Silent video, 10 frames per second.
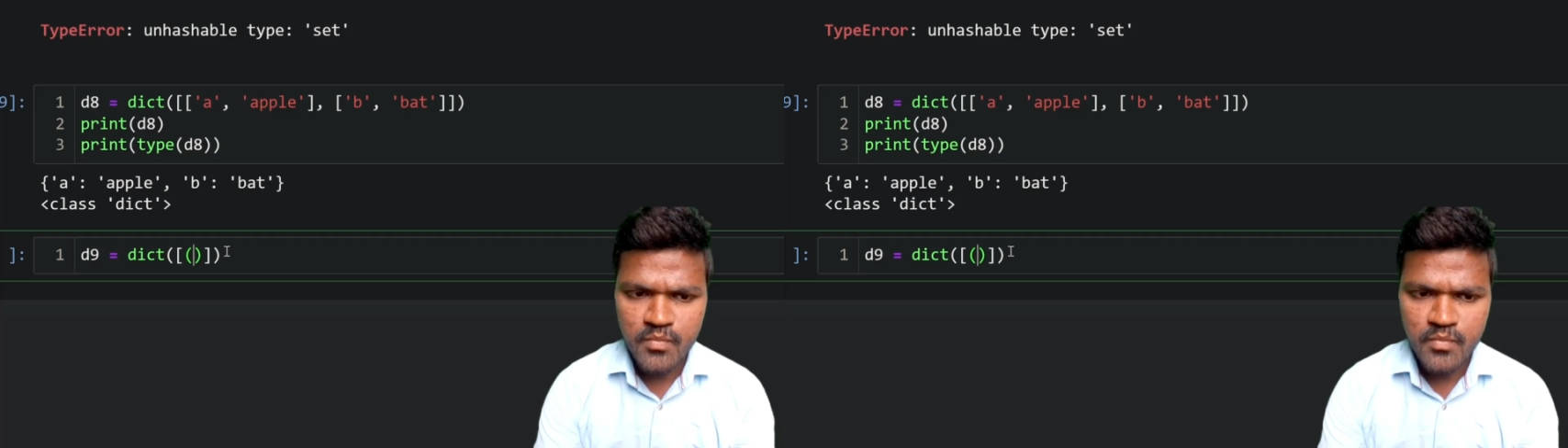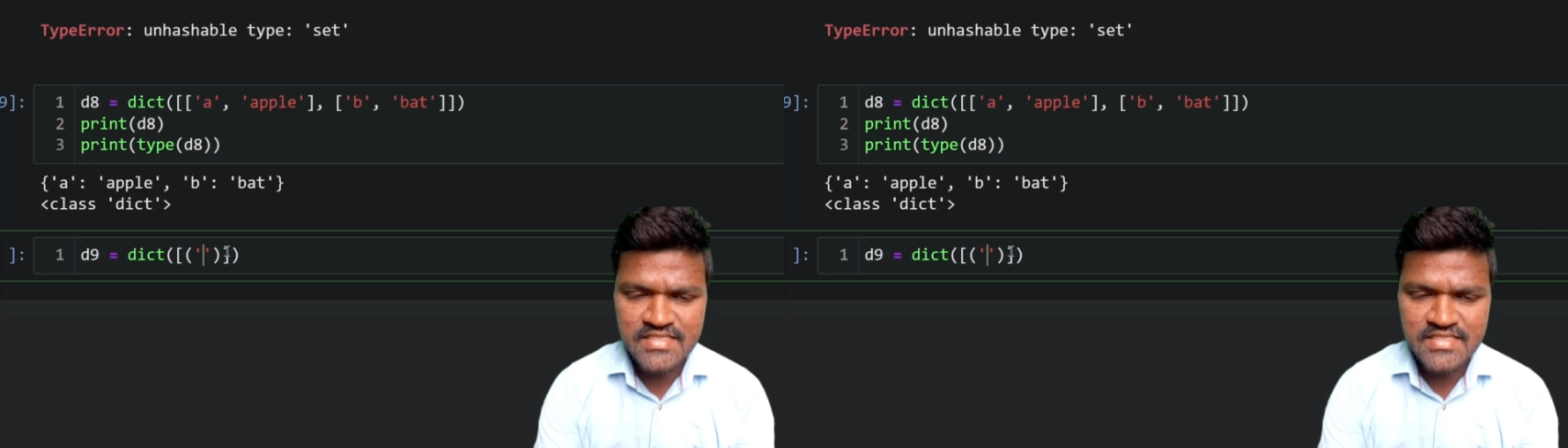
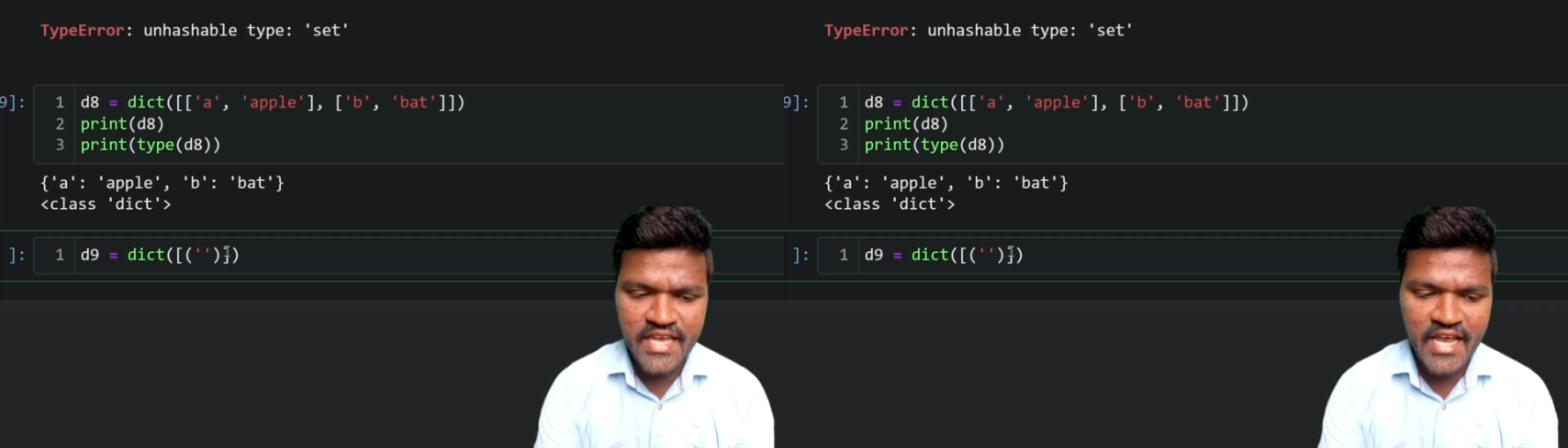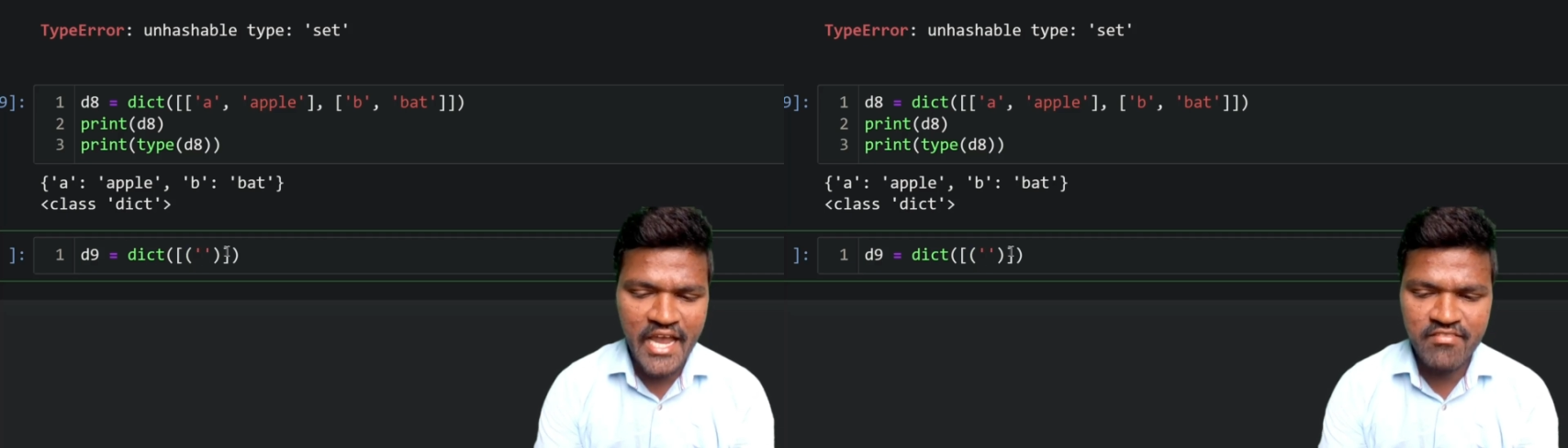let's
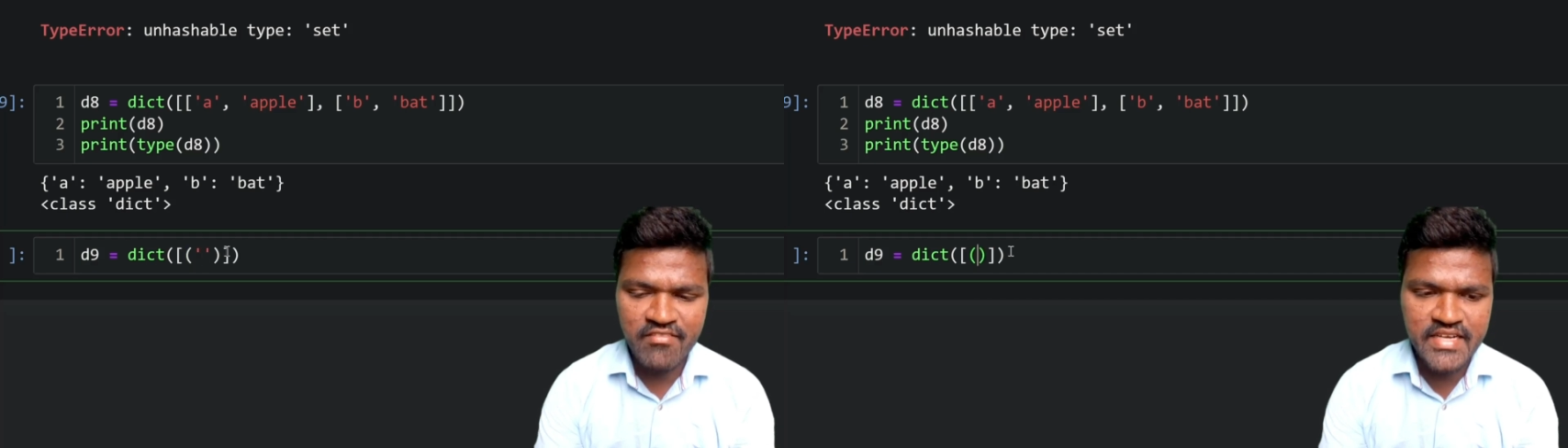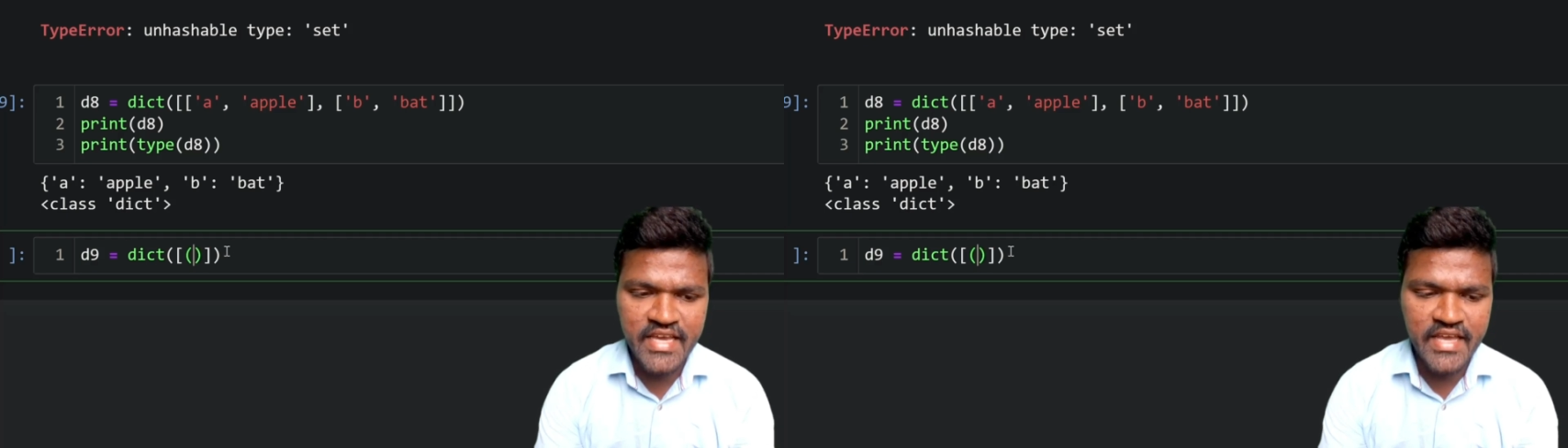say I will
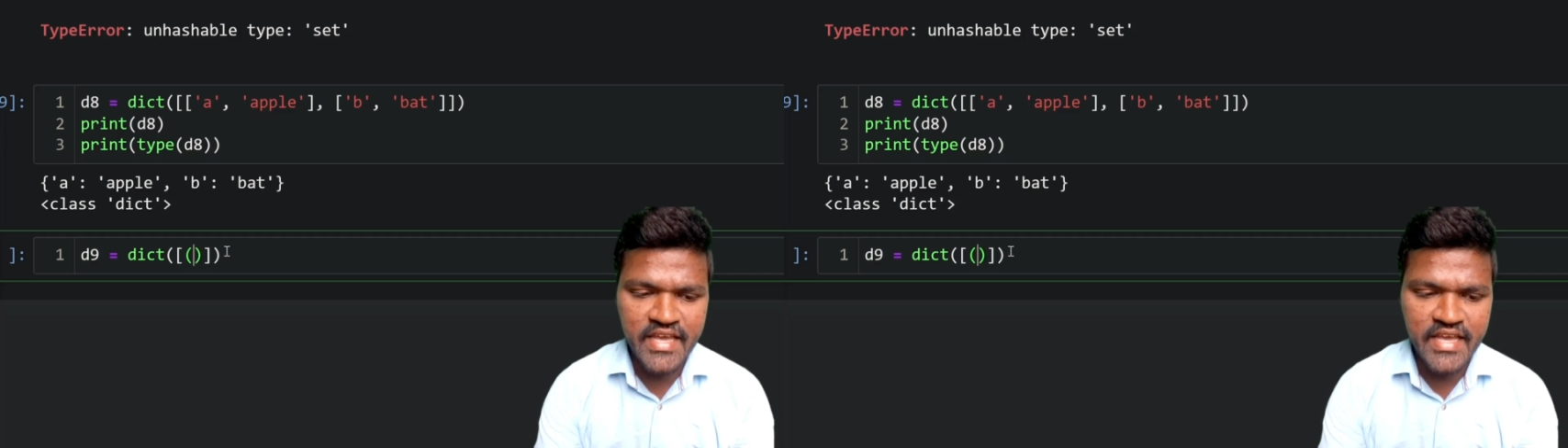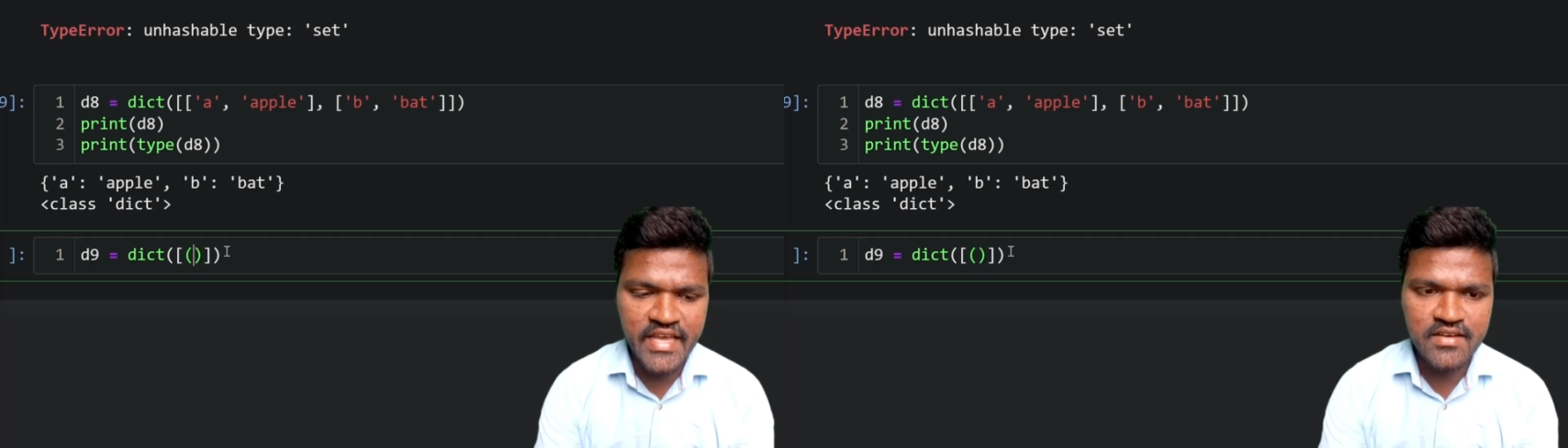
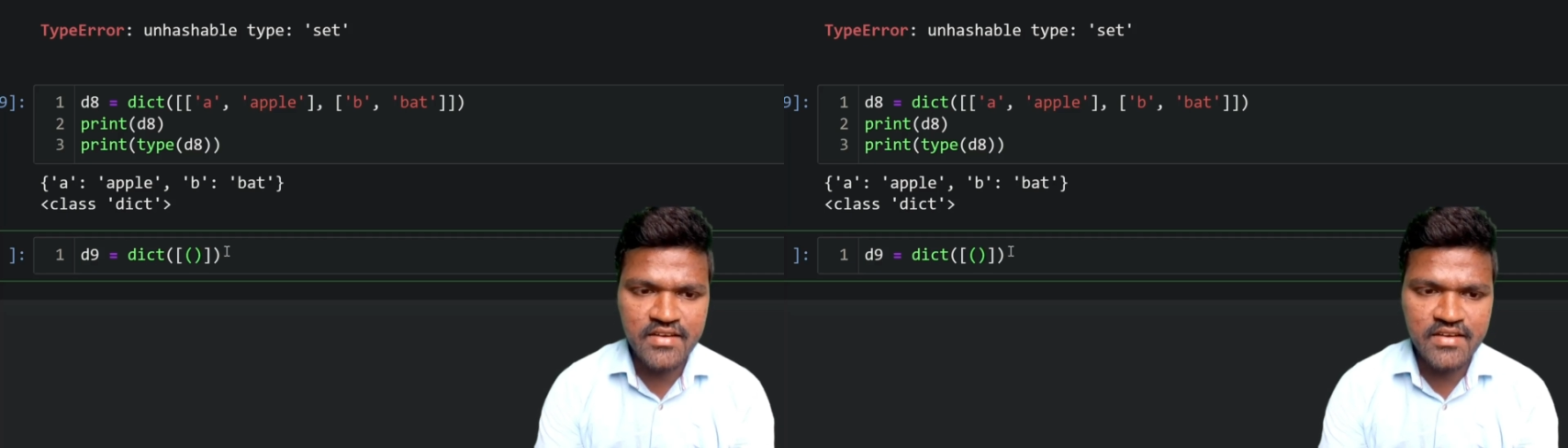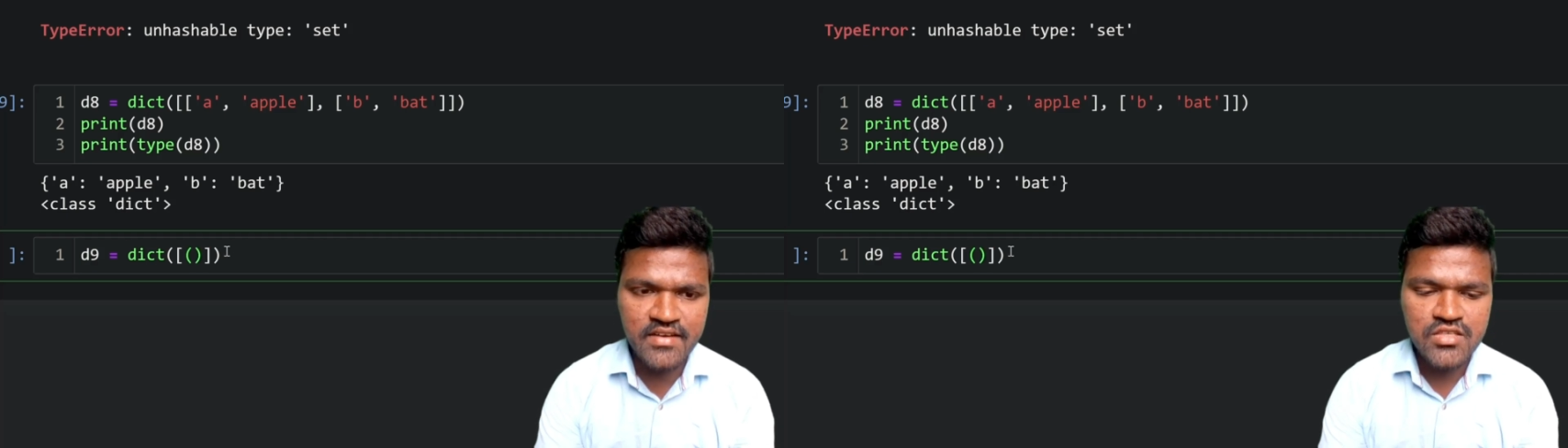take
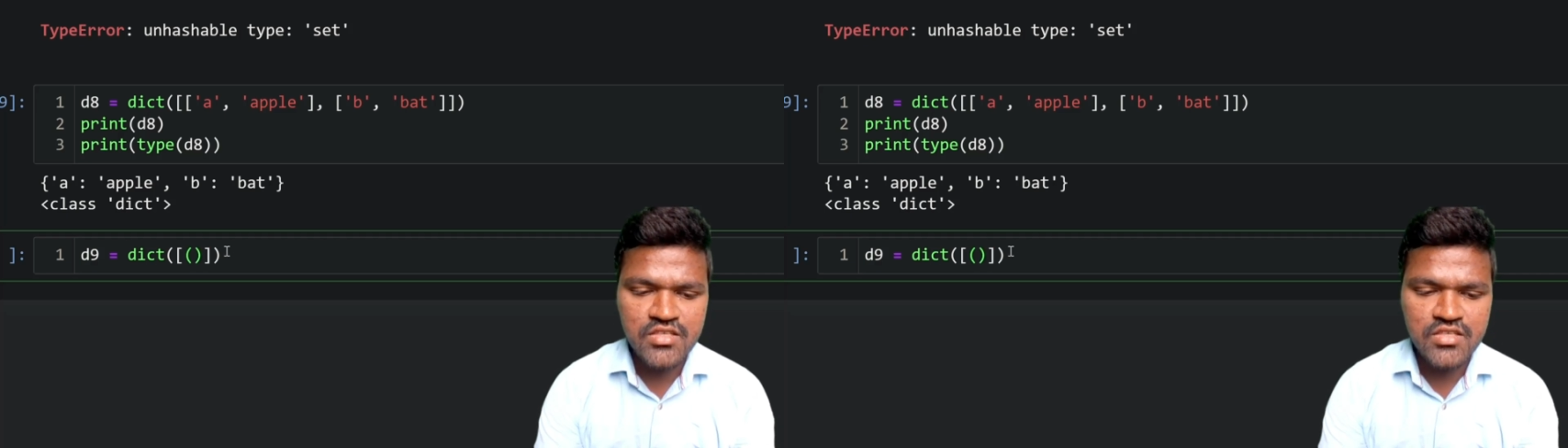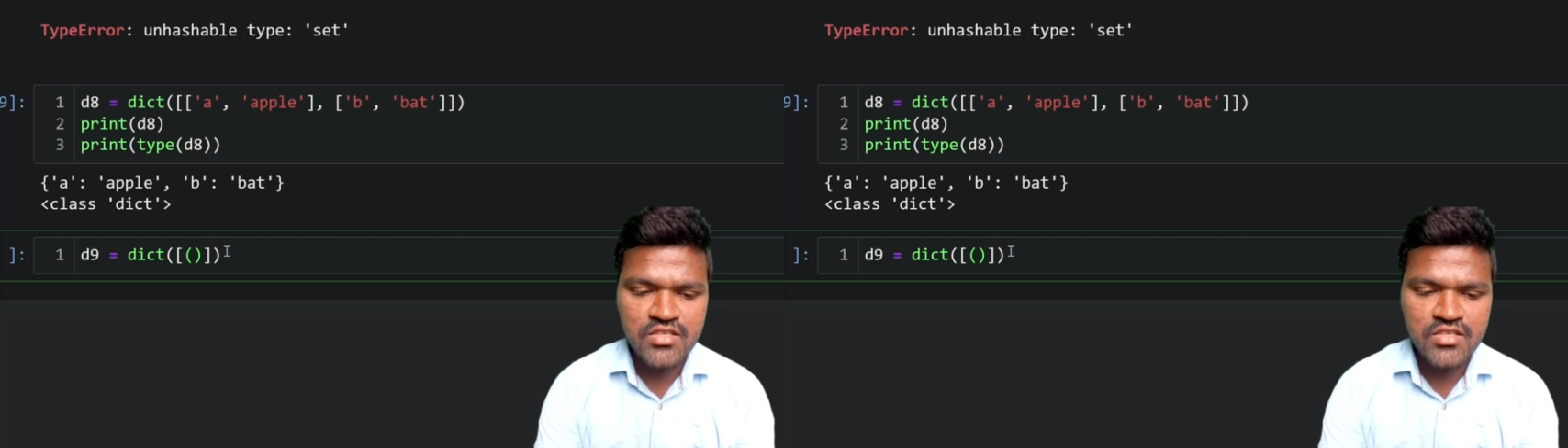
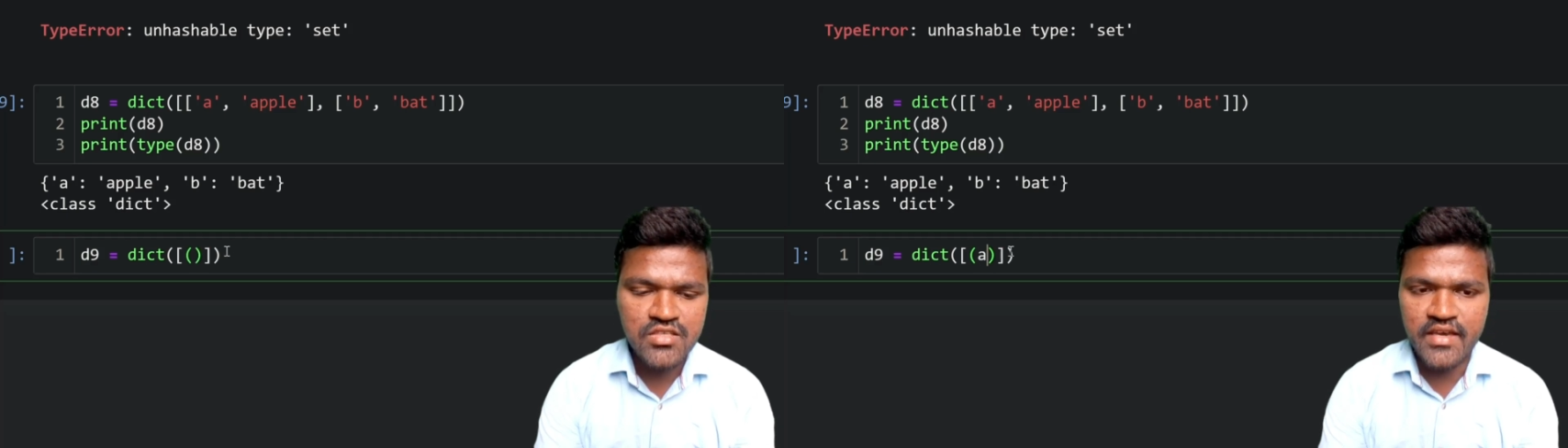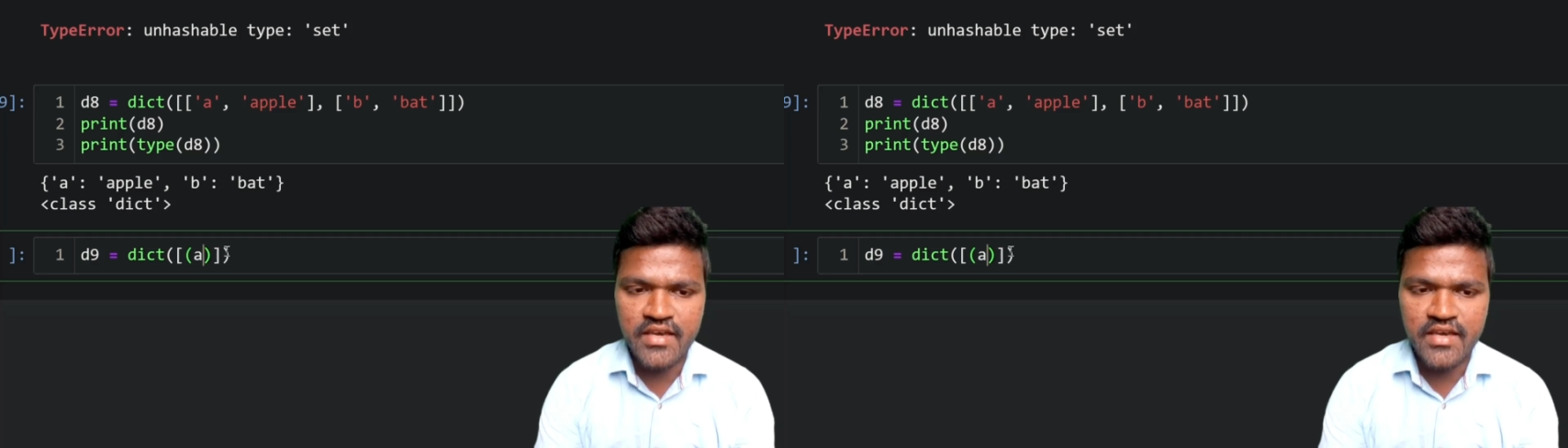A
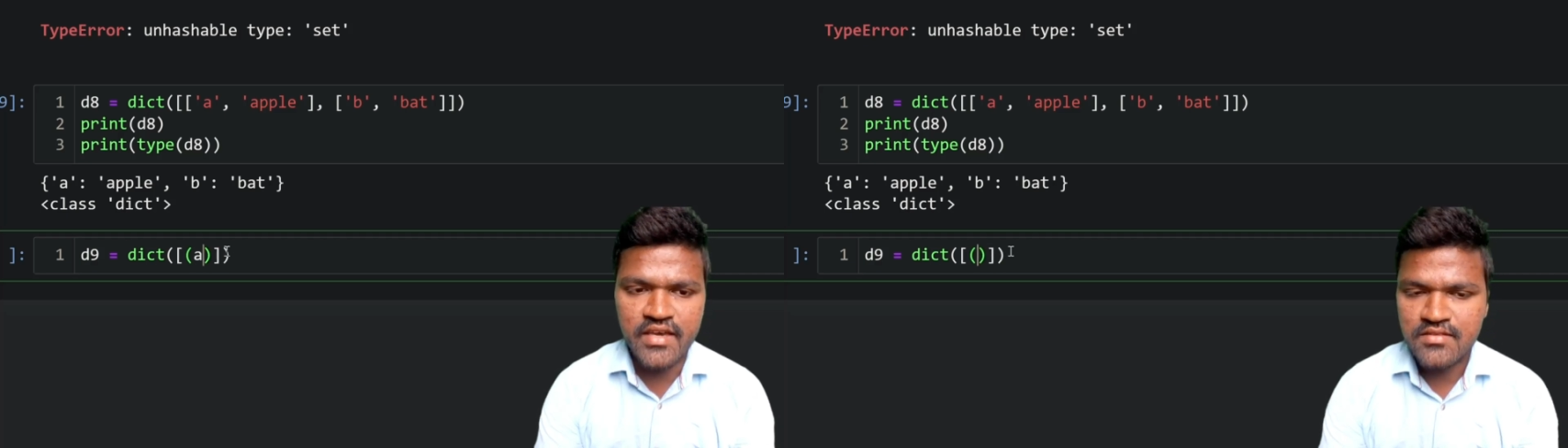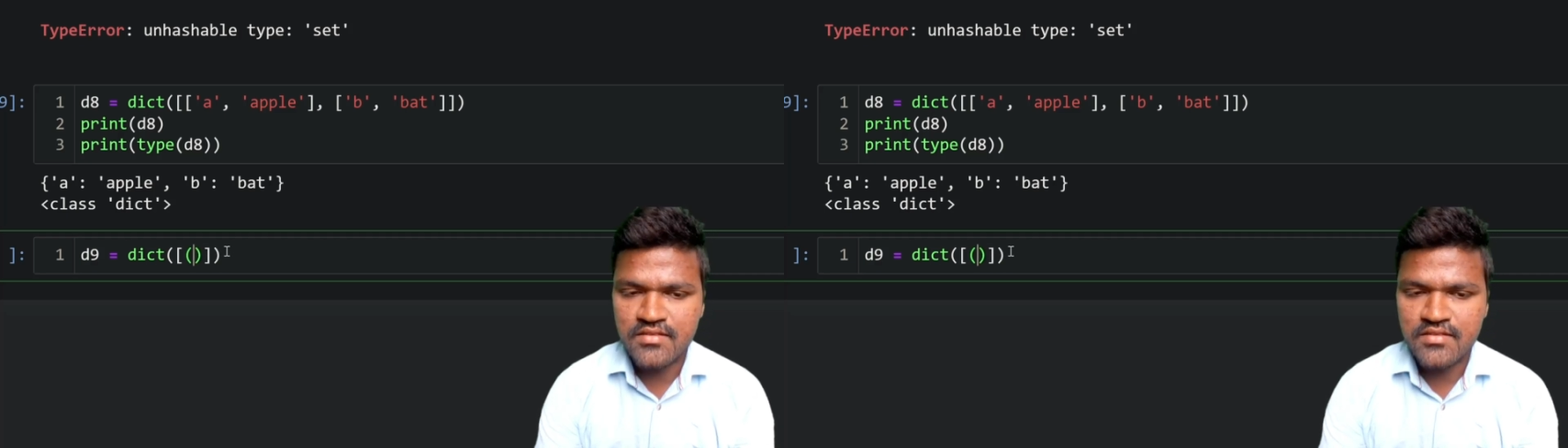here.